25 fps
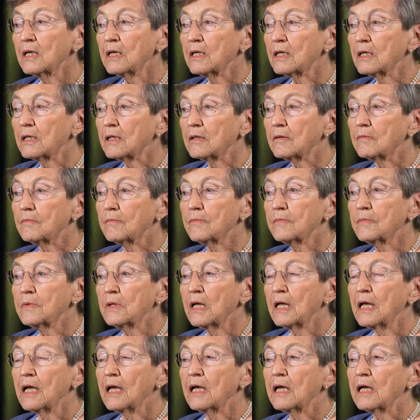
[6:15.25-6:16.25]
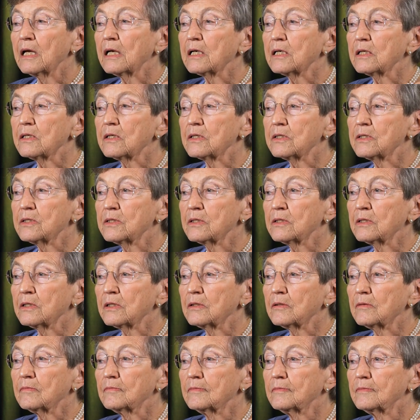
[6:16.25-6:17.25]
Um, and
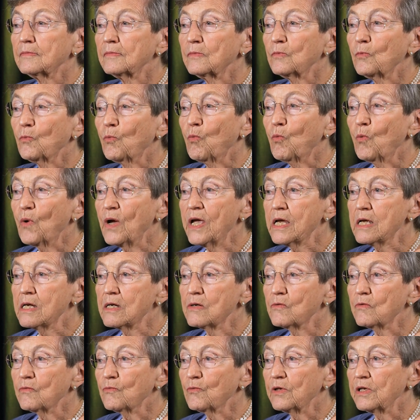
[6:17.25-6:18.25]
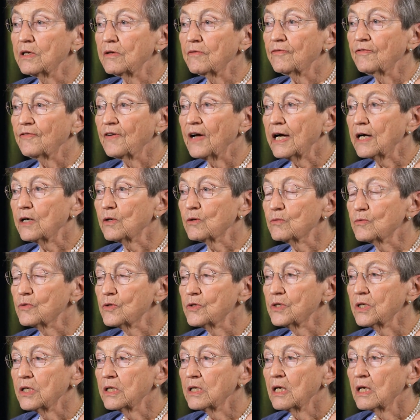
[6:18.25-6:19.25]
um, when we
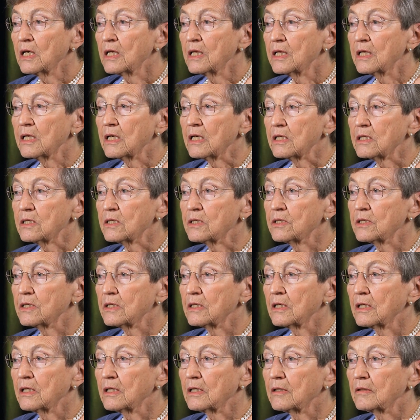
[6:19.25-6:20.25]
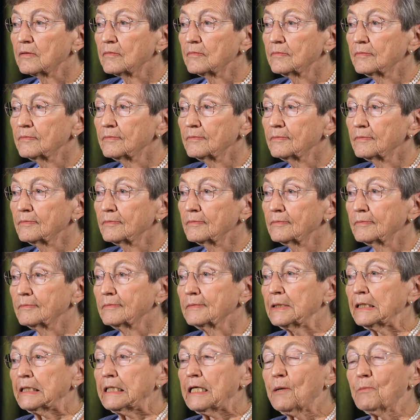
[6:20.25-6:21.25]
found that um,
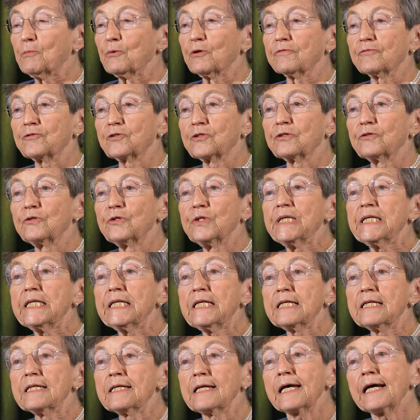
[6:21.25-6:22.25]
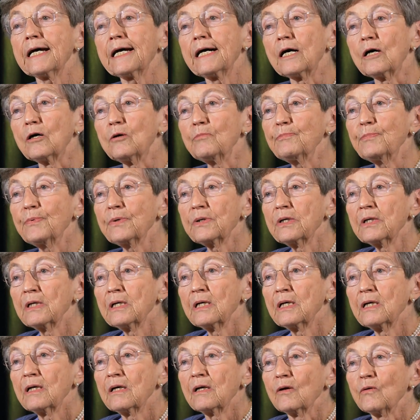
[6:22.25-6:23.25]
a number of children needed help,
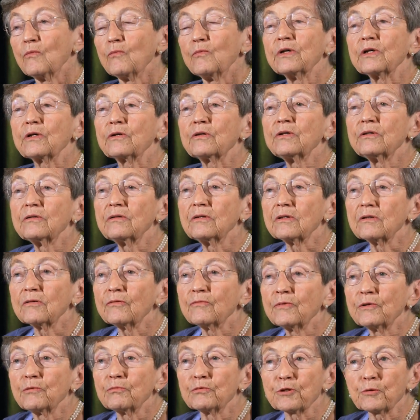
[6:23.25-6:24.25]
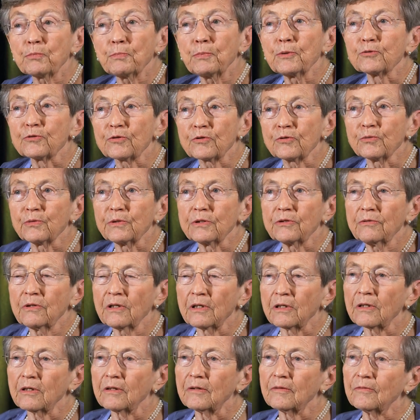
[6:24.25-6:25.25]
we couldn't, we were supposed to
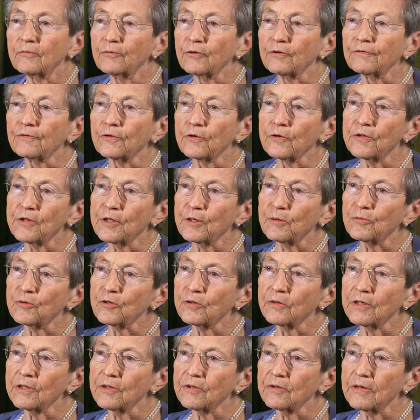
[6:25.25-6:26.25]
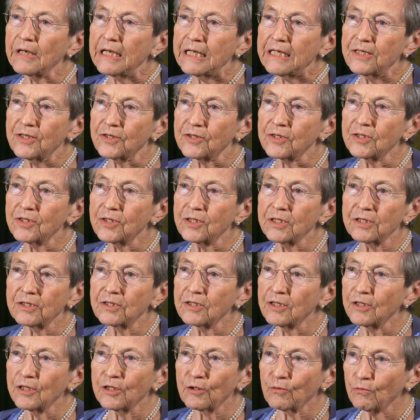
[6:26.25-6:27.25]
uh, refer them to other
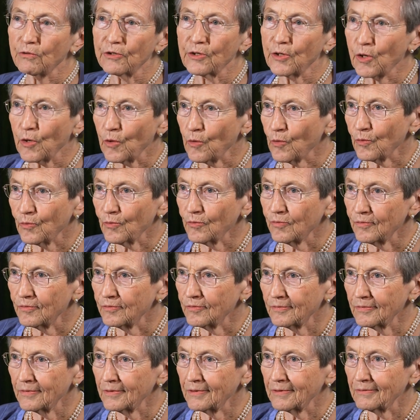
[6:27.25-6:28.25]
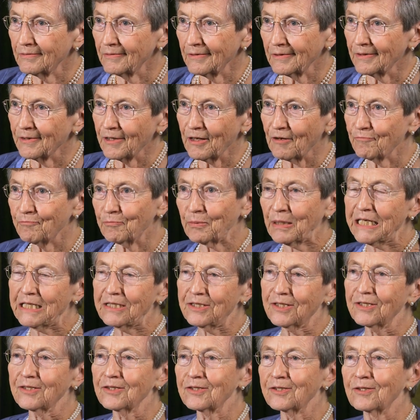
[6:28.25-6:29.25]
agencies and there were no uh, enough
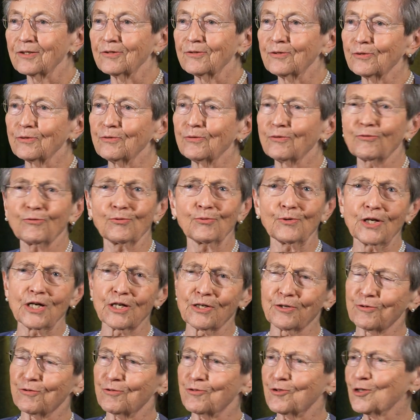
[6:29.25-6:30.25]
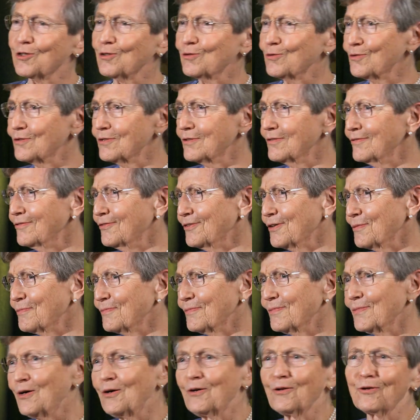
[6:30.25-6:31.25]
places to do 300 children
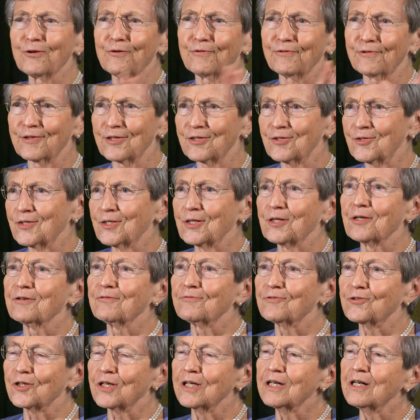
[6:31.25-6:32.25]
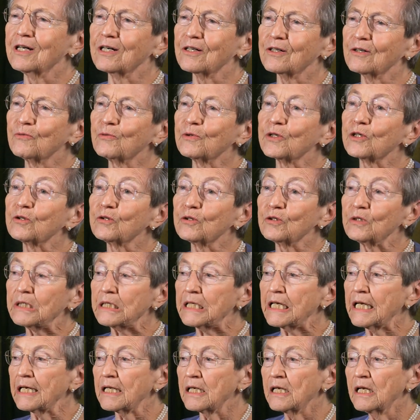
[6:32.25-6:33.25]
from all over the city of Chicago. We couldn't
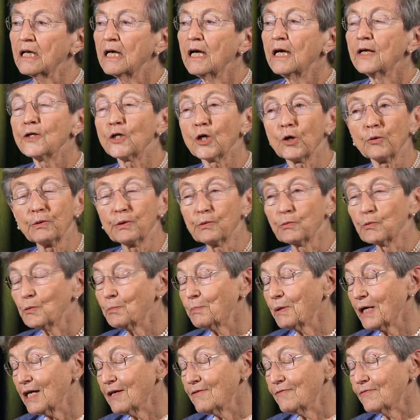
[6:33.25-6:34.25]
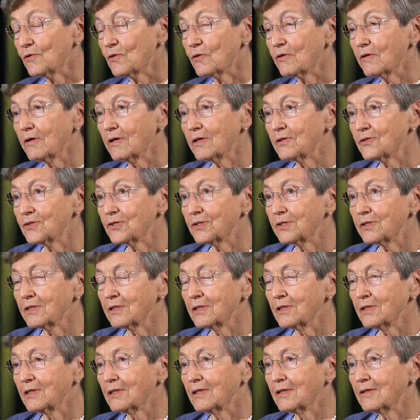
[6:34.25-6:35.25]
get, no one would pay for it.
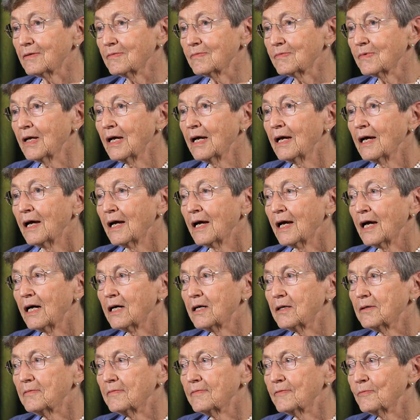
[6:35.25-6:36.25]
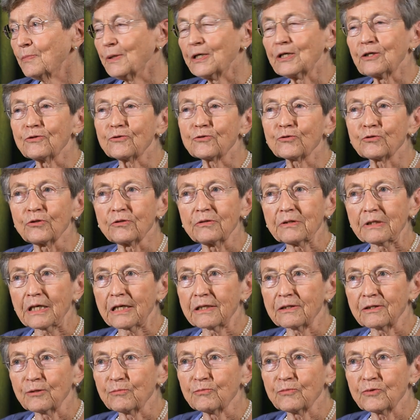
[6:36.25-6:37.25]
Um, uh, parents couldn't
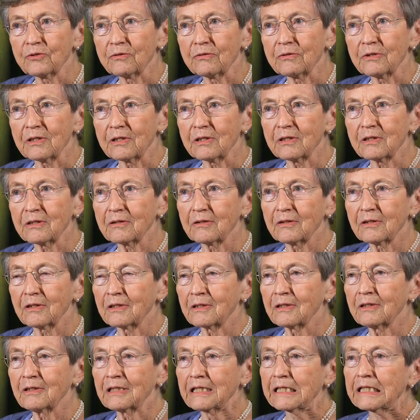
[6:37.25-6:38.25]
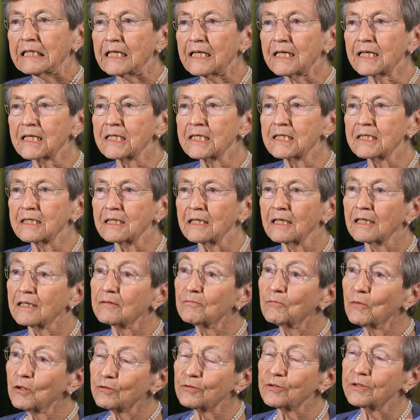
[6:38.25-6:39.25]
get them to the clinics
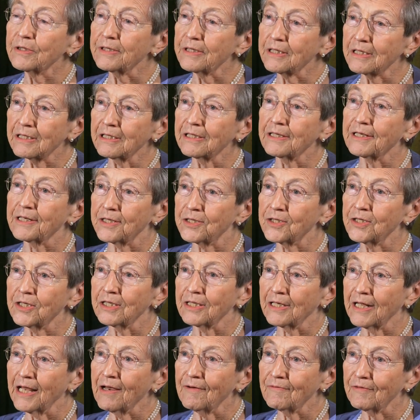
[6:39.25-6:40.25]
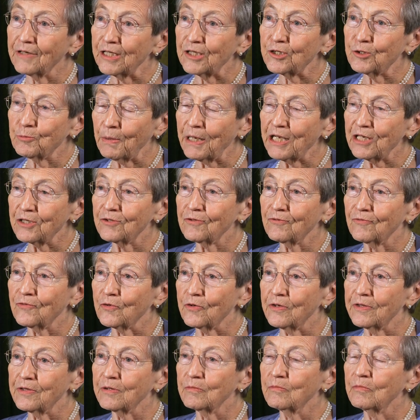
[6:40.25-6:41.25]
and mostly the clinics didn't have any space
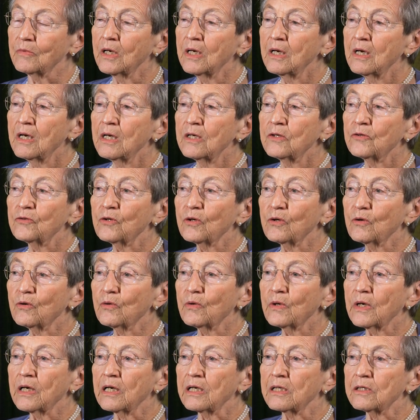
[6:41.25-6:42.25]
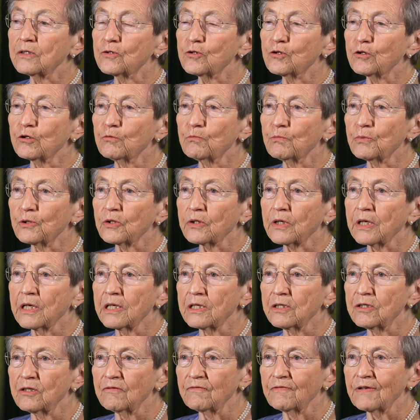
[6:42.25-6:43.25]
for them. So Ann Jernberg
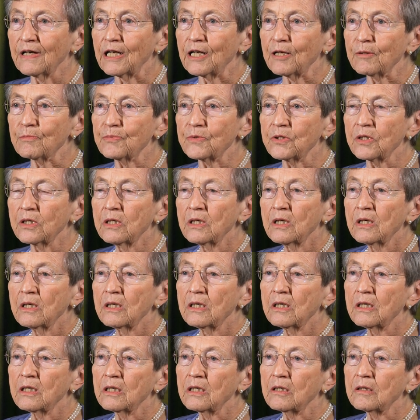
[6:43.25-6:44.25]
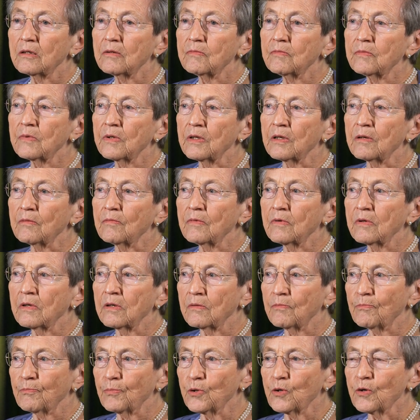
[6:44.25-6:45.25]
had developed um, a,
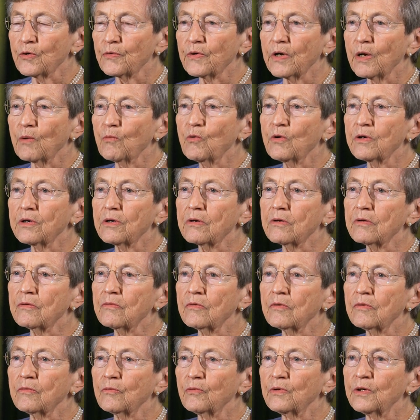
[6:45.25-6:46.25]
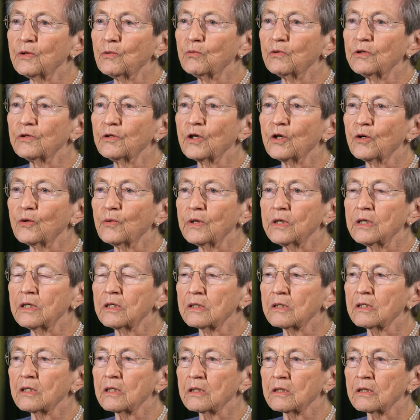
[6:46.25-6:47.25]
a, program where we would go
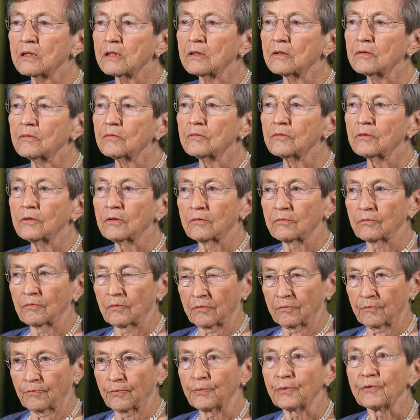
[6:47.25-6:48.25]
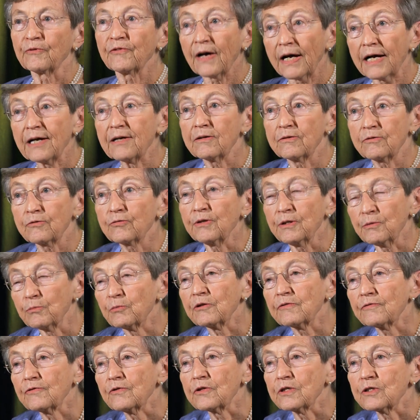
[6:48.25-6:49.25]
in, um, provide
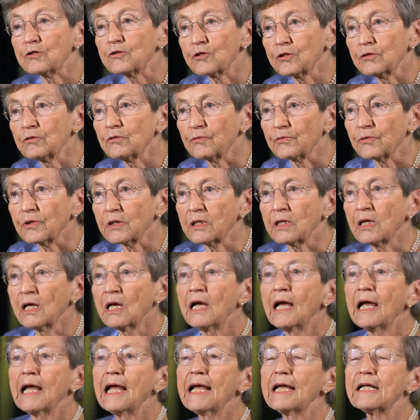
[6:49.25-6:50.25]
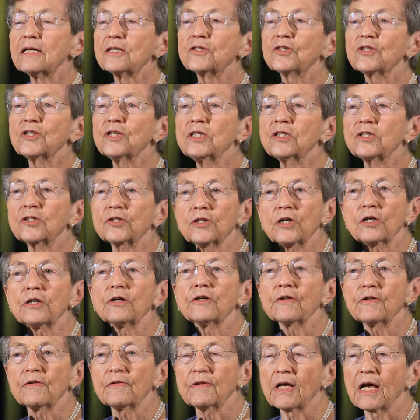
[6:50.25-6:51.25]
treatment for the children. And she
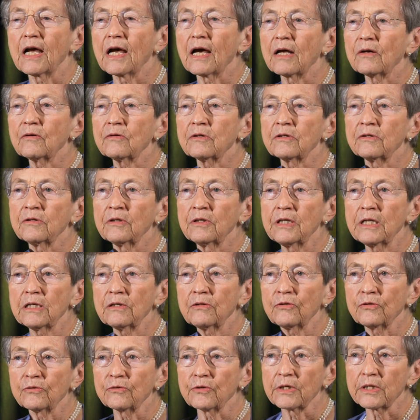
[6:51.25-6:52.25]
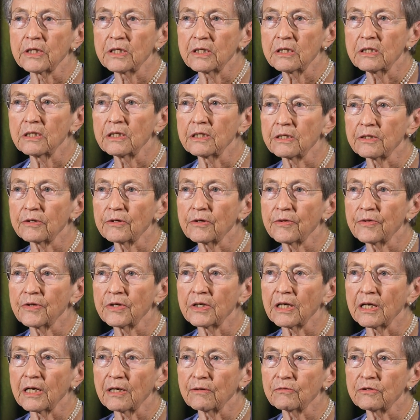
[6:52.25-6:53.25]
started that the, during the year
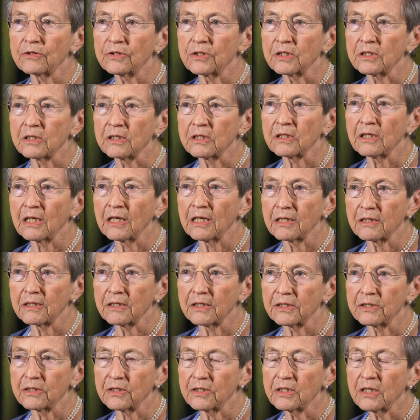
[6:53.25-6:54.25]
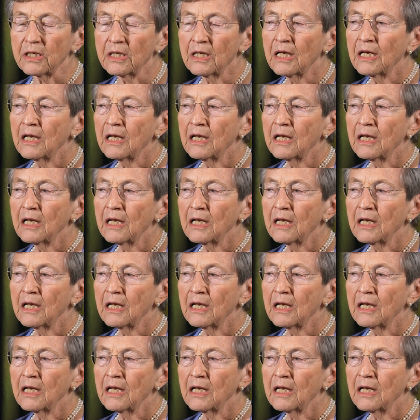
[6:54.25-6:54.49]
that I was in England.